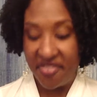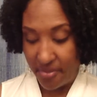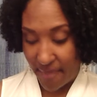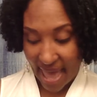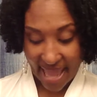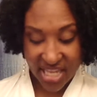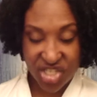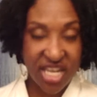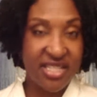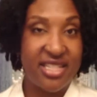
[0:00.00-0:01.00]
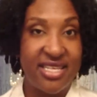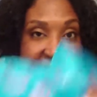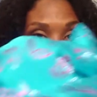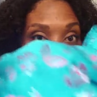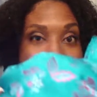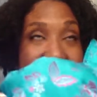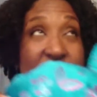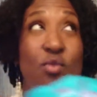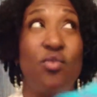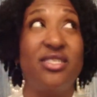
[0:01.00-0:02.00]
the packaging that this came
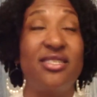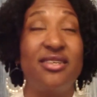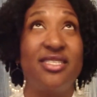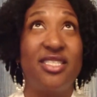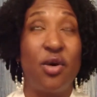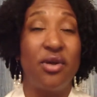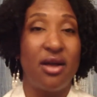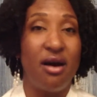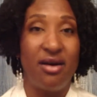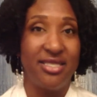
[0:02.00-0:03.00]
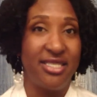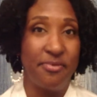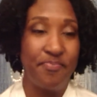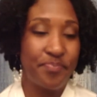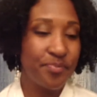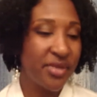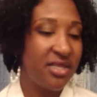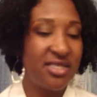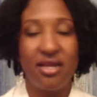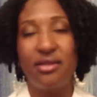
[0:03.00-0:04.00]
in was so awesome.
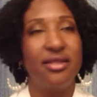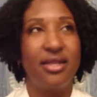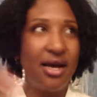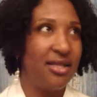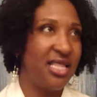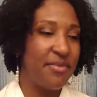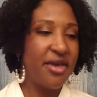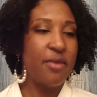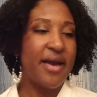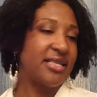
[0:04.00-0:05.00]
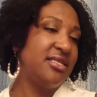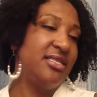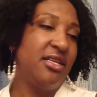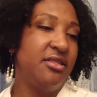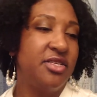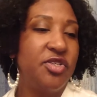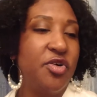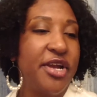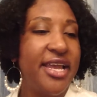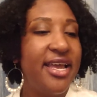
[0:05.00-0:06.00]
So let me go back to telling the
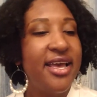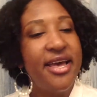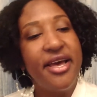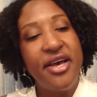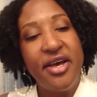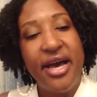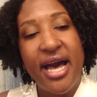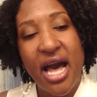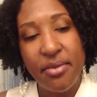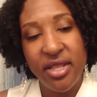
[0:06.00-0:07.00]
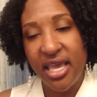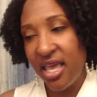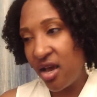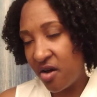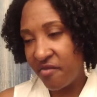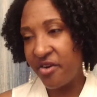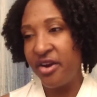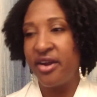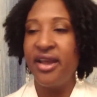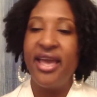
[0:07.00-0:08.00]
story. I'm looking
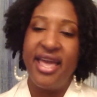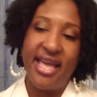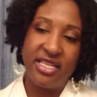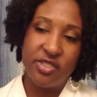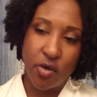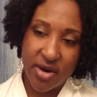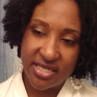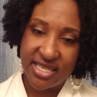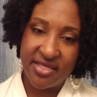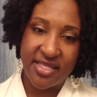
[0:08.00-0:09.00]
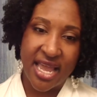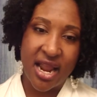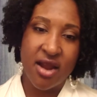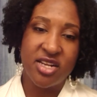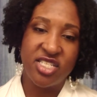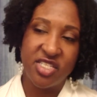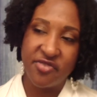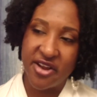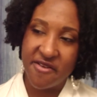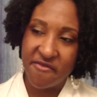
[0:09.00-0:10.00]
over and Tori's sitting there and she's
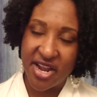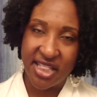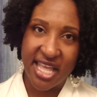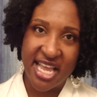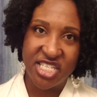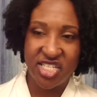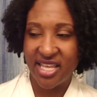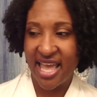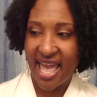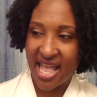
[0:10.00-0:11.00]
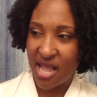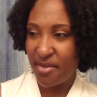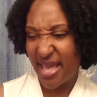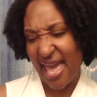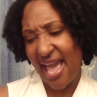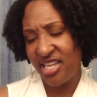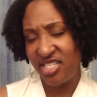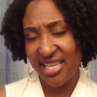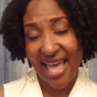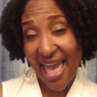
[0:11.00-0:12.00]
very friendly, and she's like, and I'm like, hey, and
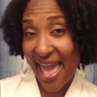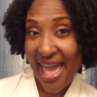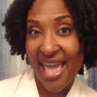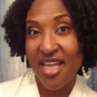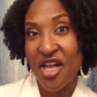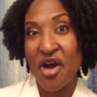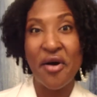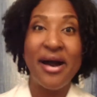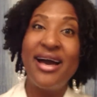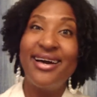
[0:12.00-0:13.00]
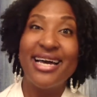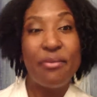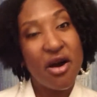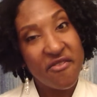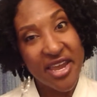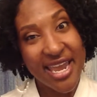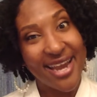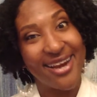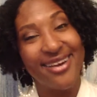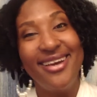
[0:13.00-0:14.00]
she's like, hey, you know, come over
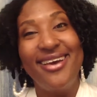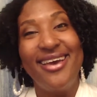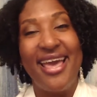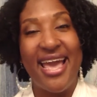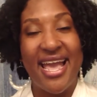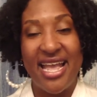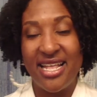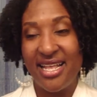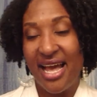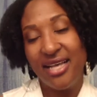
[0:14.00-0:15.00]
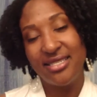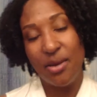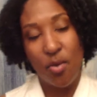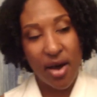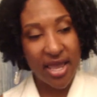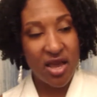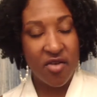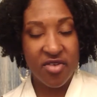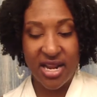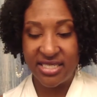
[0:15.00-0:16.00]
here. And so I'm walking
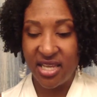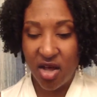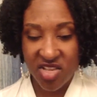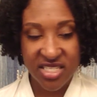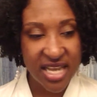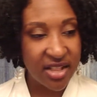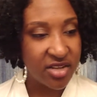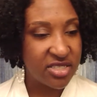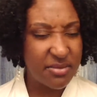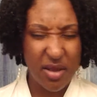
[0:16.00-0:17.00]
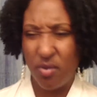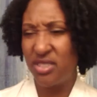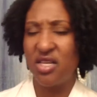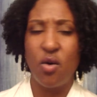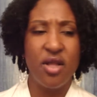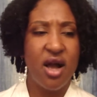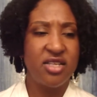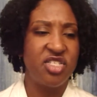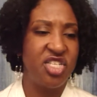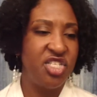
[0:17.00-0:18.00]
over and I see all these colors. I'm like, what's going on?
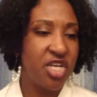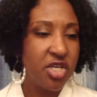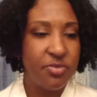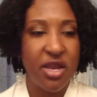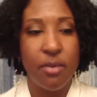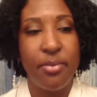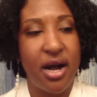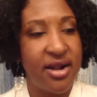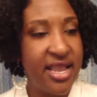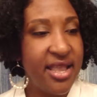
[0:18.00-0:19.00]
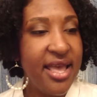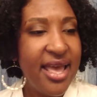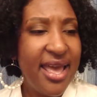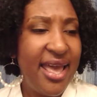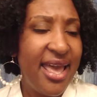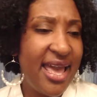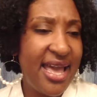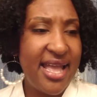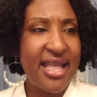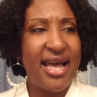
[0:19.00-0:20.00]
So she shows me her bonnet.
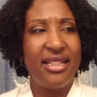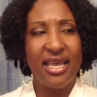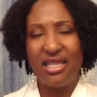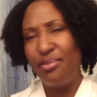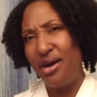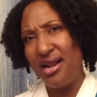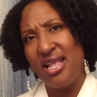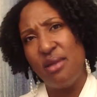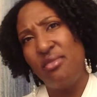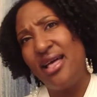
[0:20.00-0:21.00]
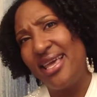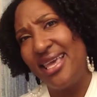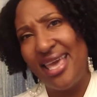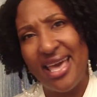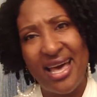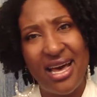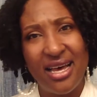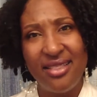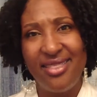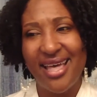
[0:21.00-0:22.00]
And I look at the bonnet and I'm like,
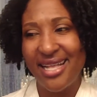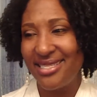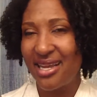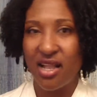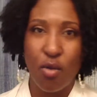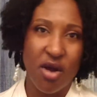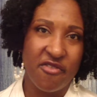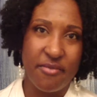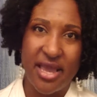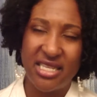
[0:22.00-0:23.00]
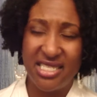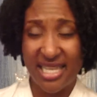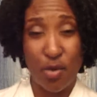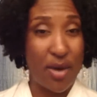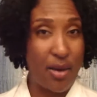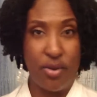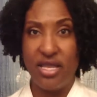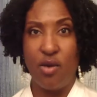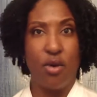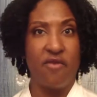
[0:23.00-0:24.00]
yeah, that's not going to work for me. And she's like, why
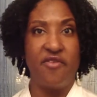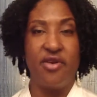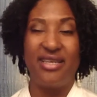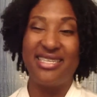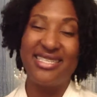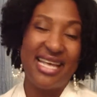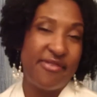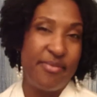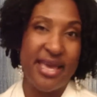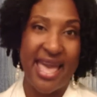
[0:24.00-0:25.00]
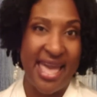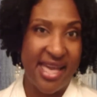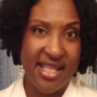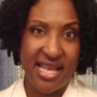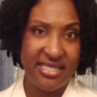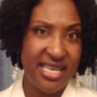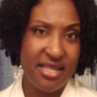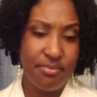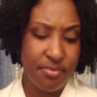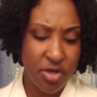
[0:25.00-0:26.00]
wouldn't it work for you? I said, because I have a big head. And I
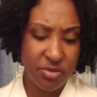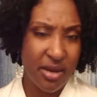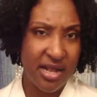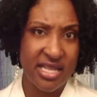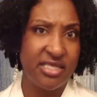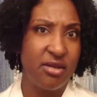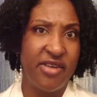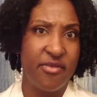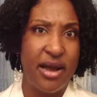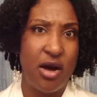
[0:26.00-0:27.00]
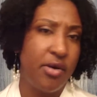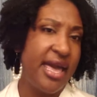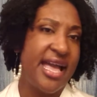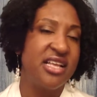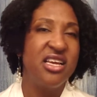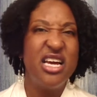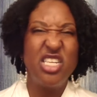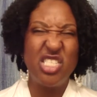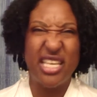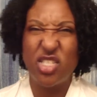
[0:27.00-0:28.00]
said, most bonnets don't cover my whole head.
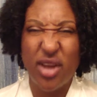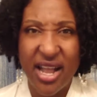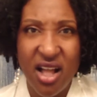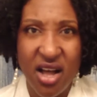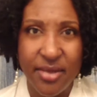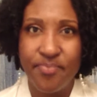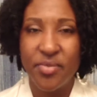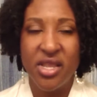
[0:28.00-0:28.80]
She's like, try it on.